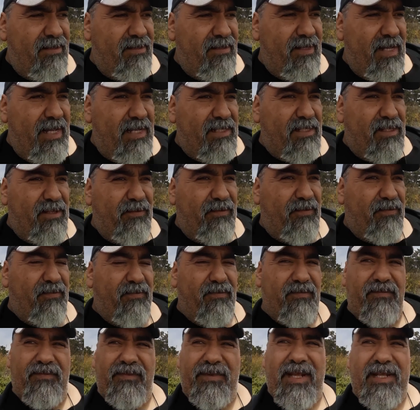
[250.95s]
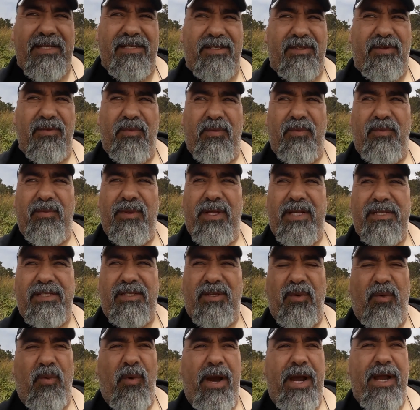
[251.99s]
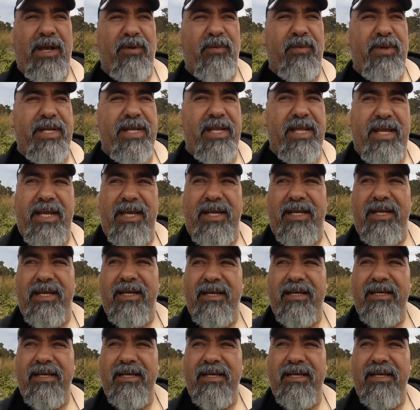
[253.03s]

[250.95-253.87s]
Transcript: that's the that's the that's the wine we need.